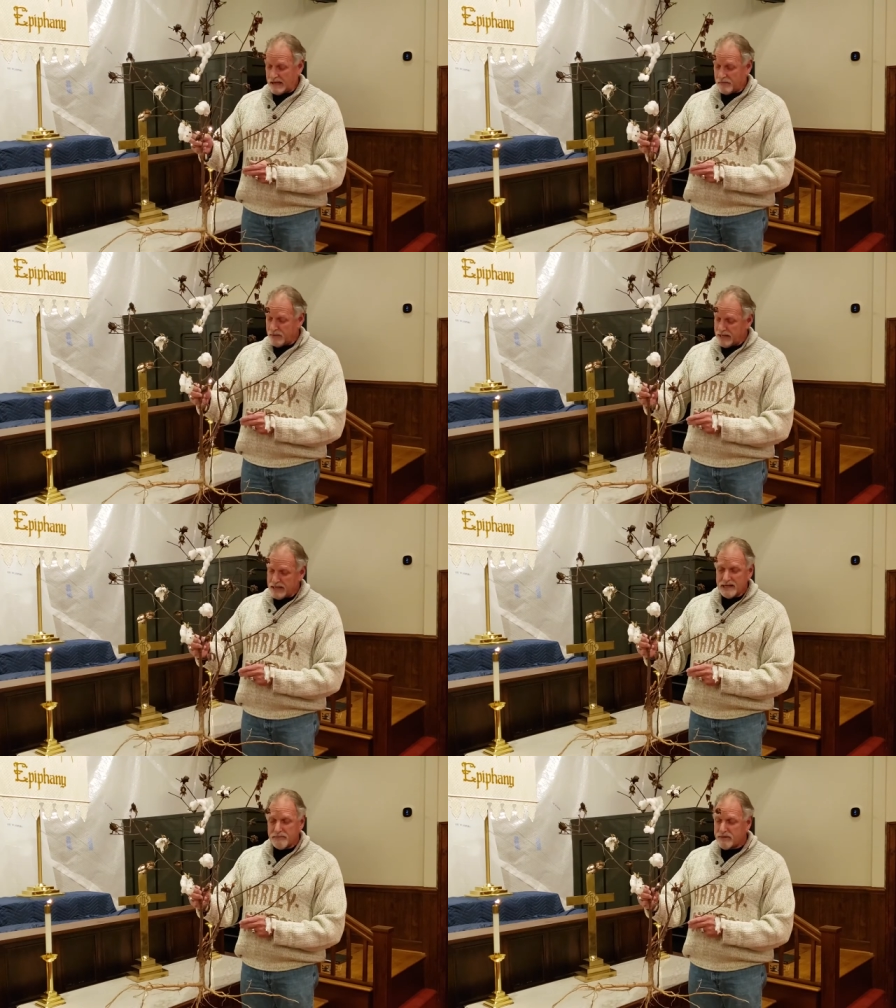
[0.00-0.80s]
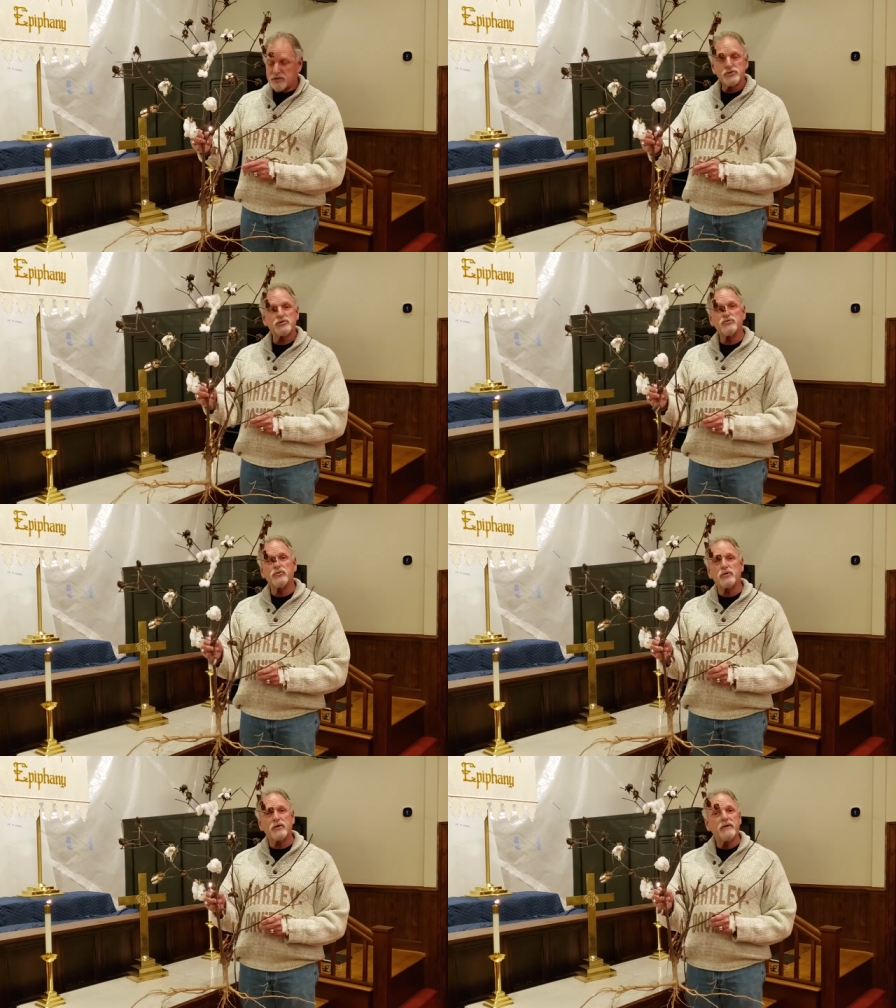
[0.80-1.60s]
We need to be
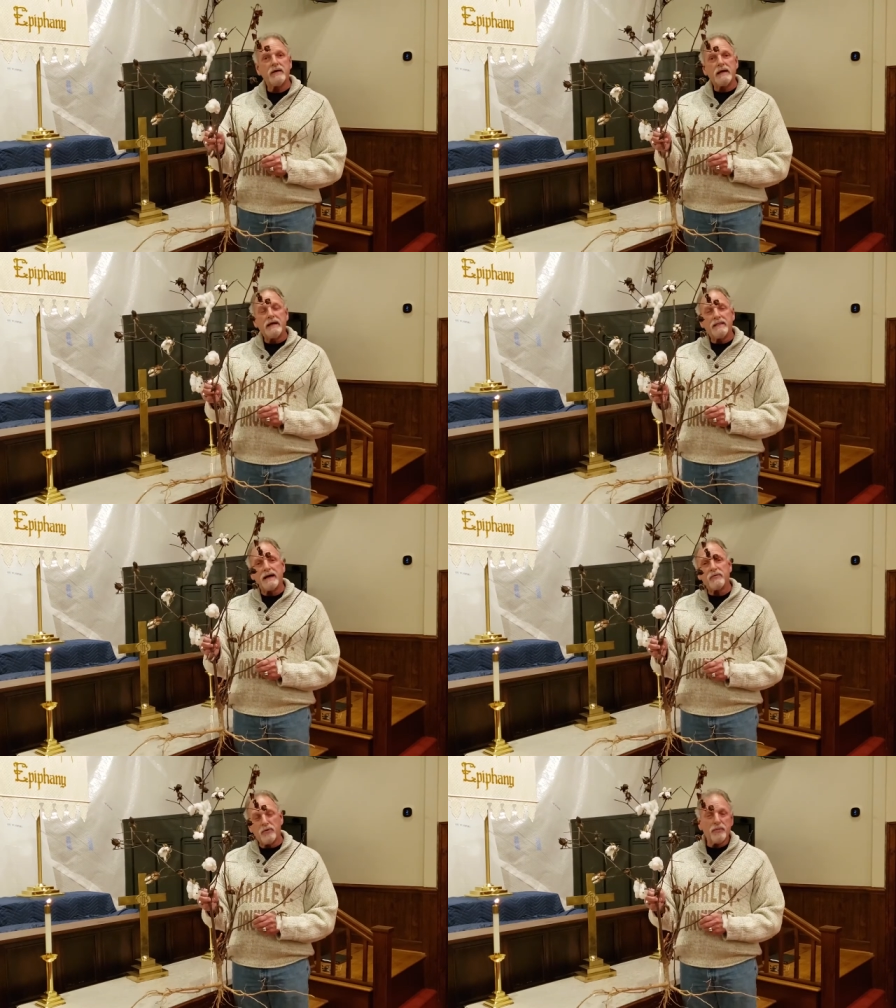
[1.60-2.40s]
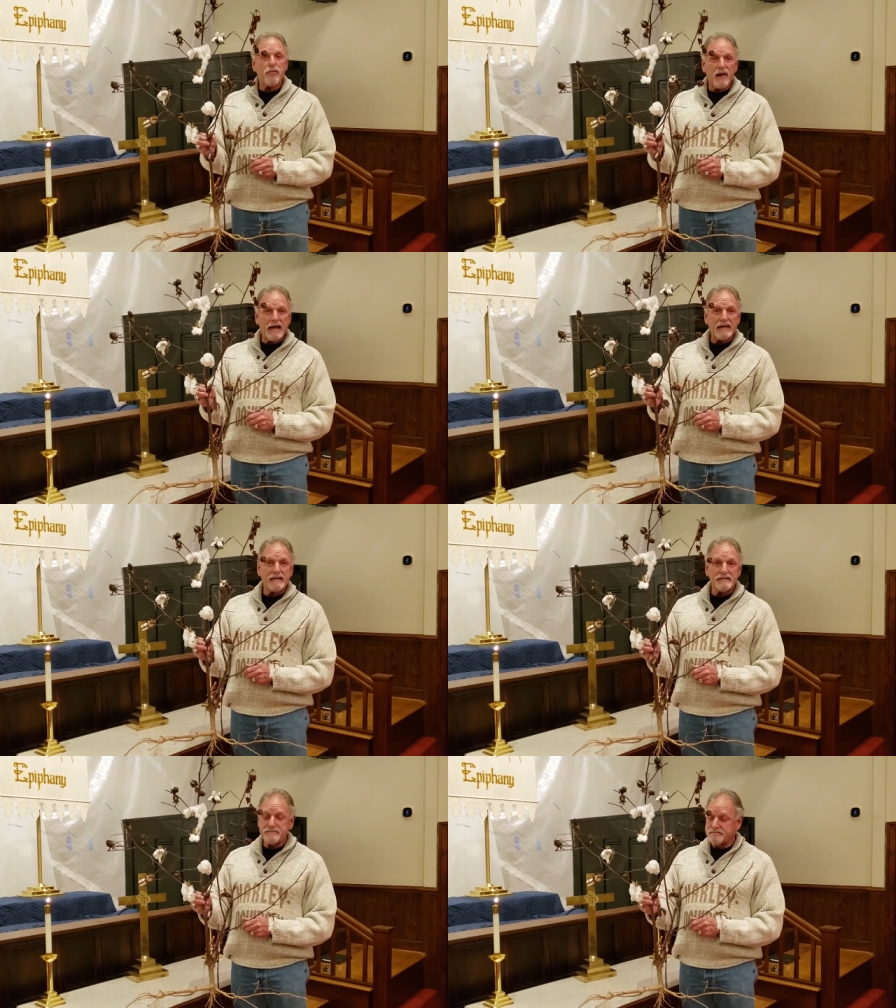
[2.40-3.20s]
sure that we're
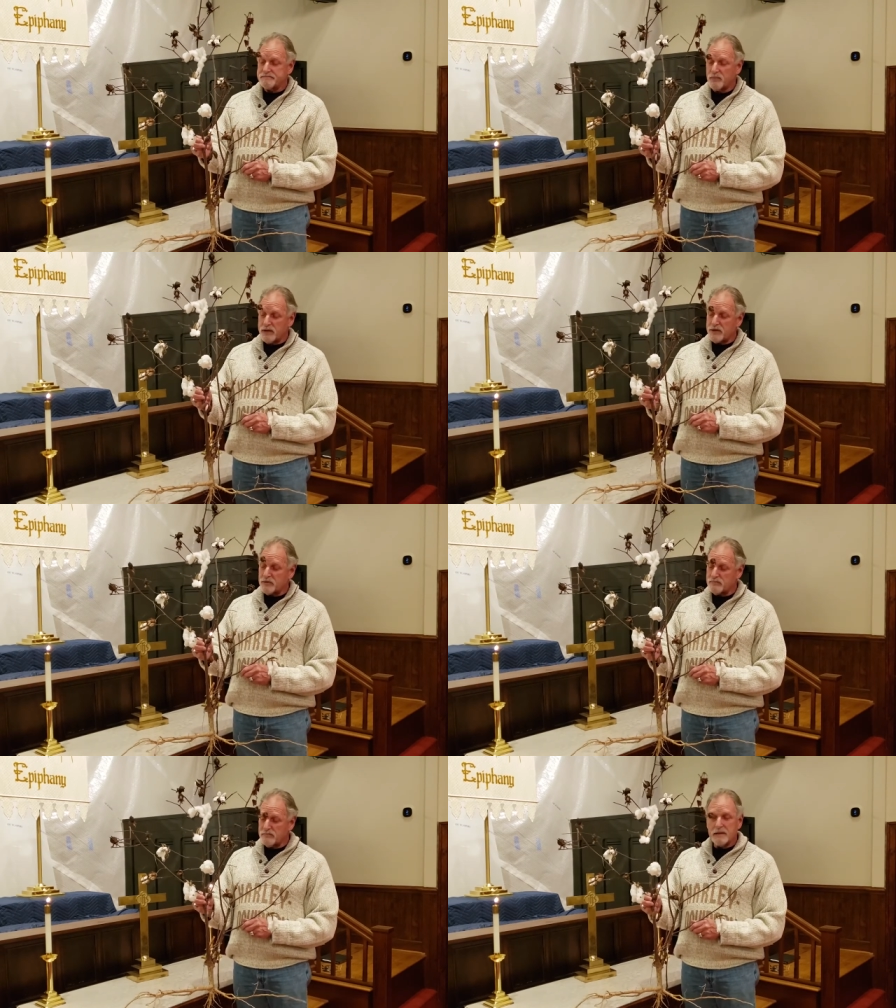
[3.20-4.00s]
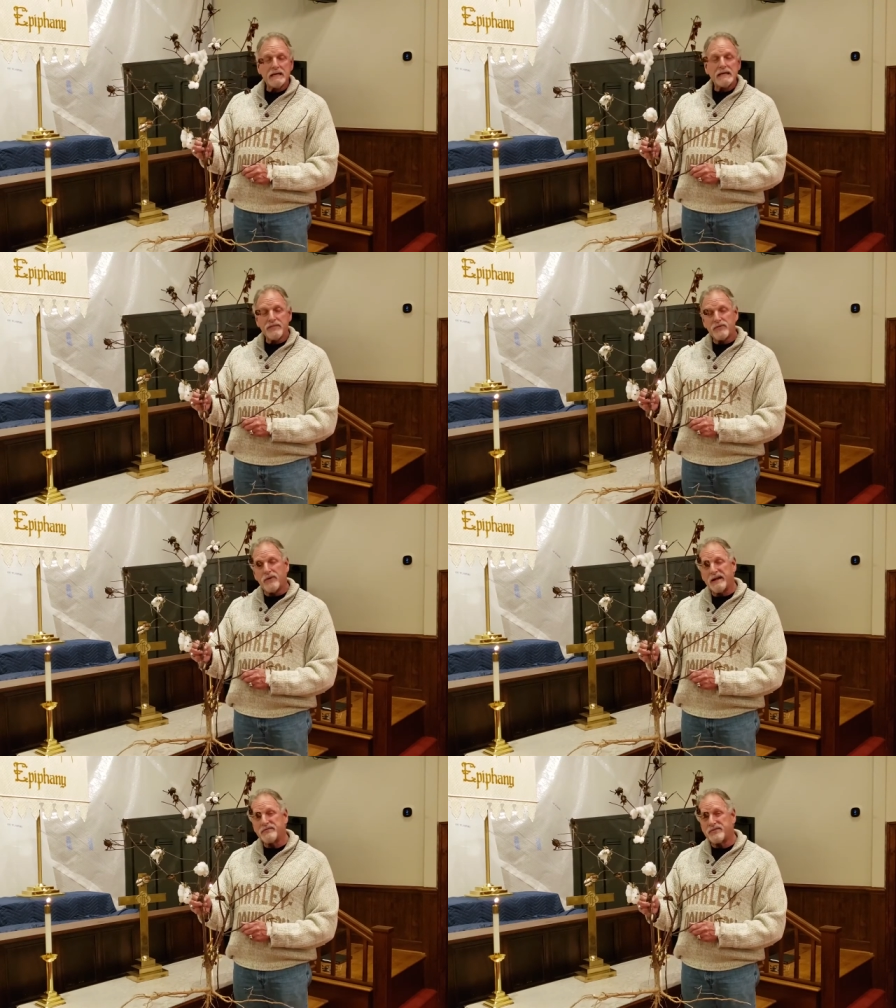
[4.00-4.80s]
planted, well, in the
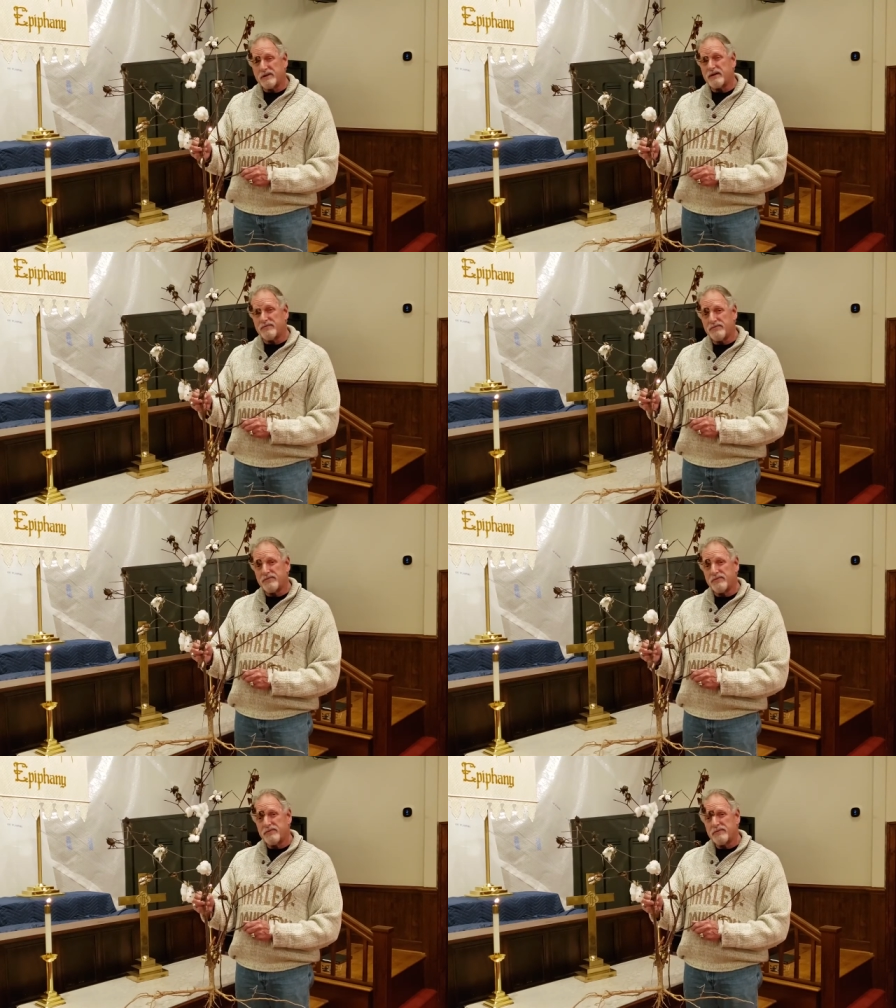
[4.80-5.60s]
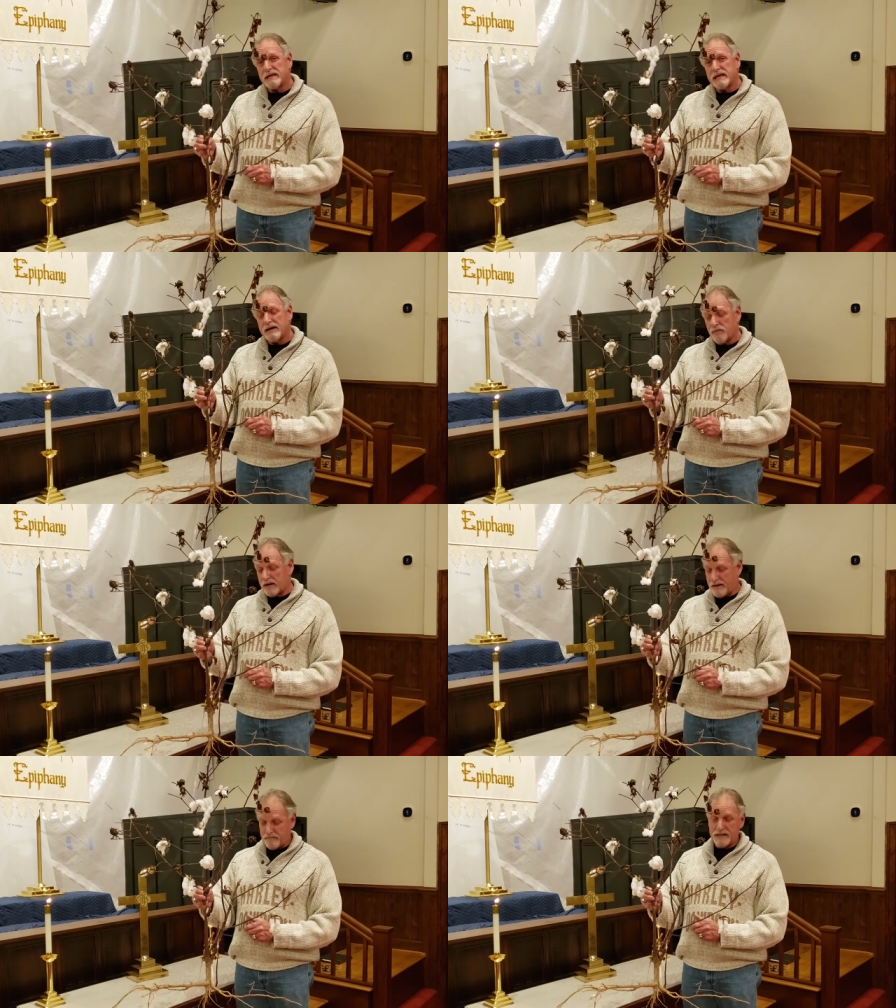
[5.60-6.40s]
right stuff and what
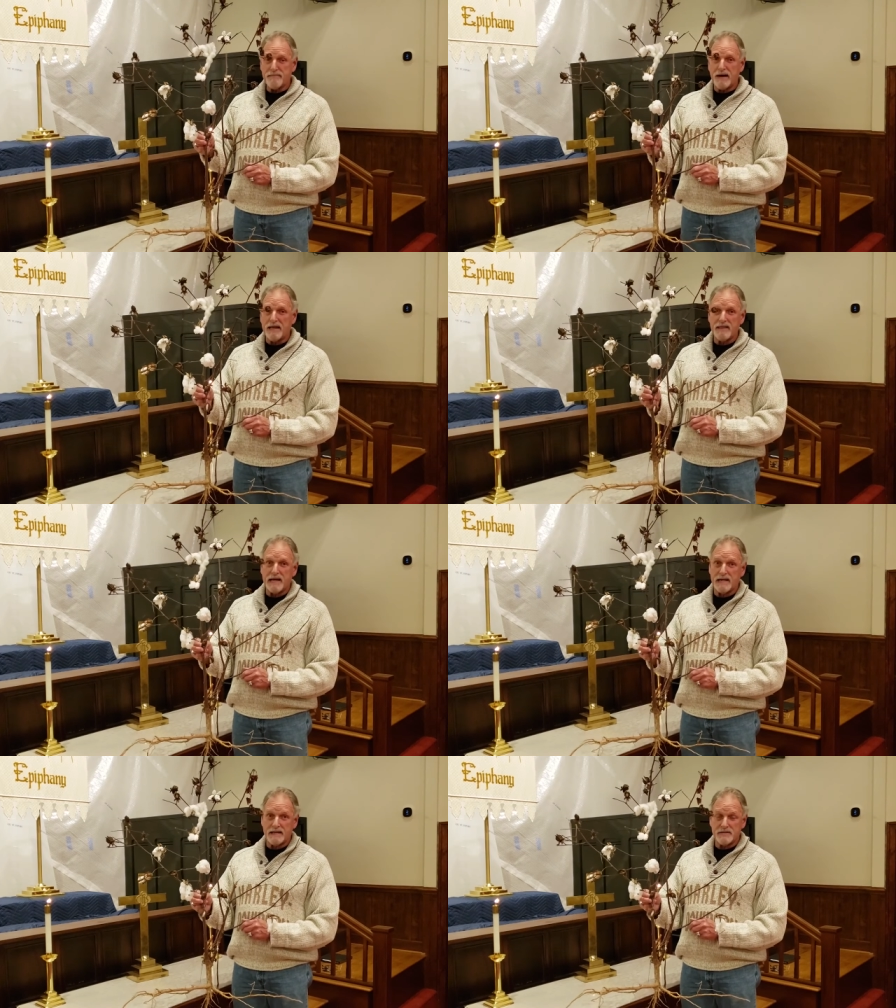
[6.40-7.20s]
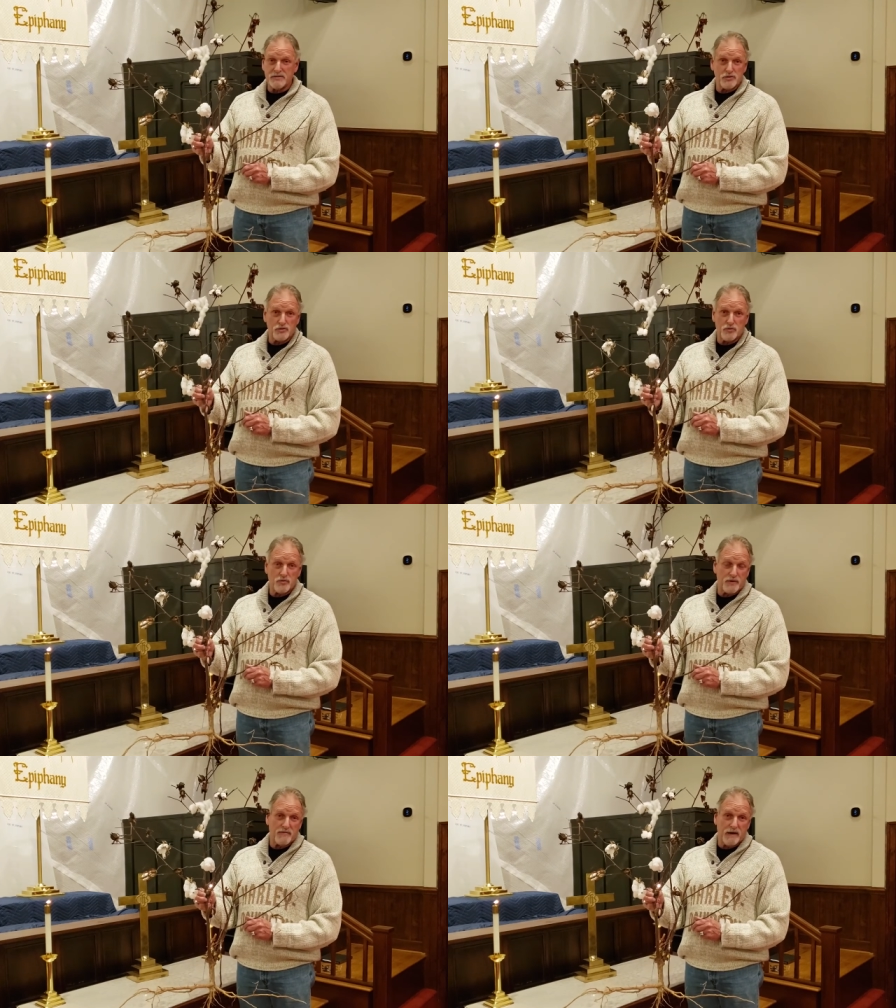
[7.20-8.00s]
I mean by that is, as
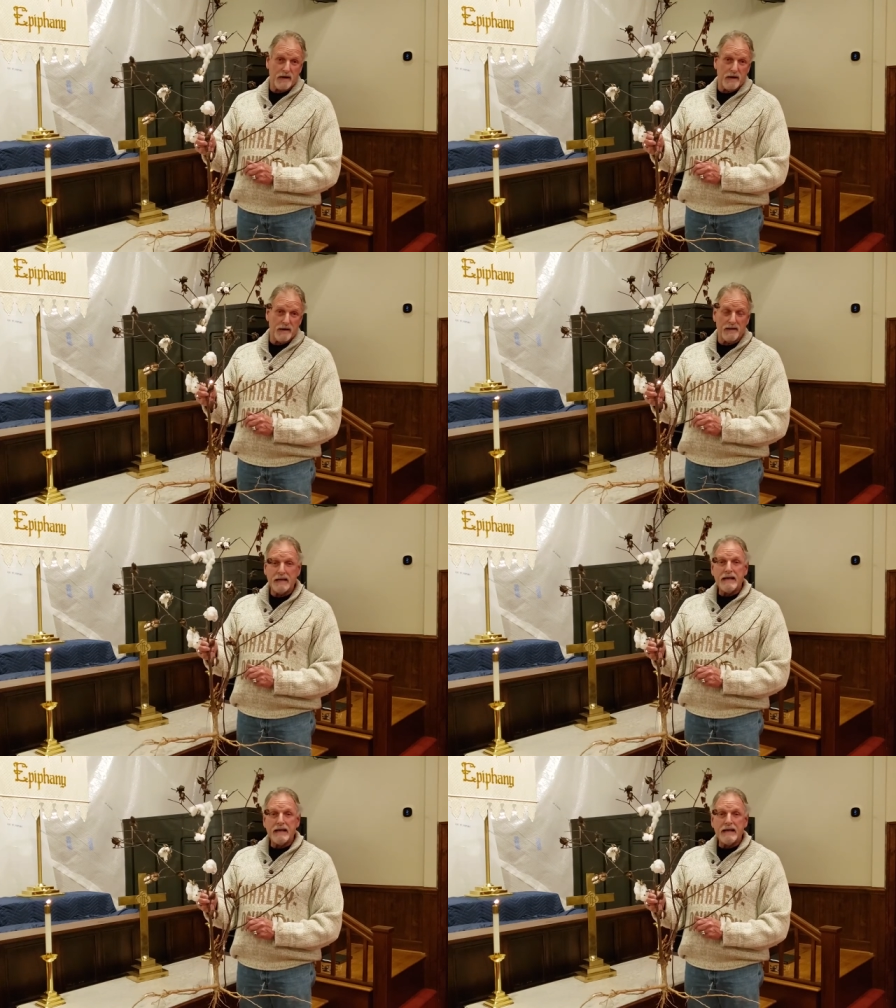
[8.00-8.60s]
children of God,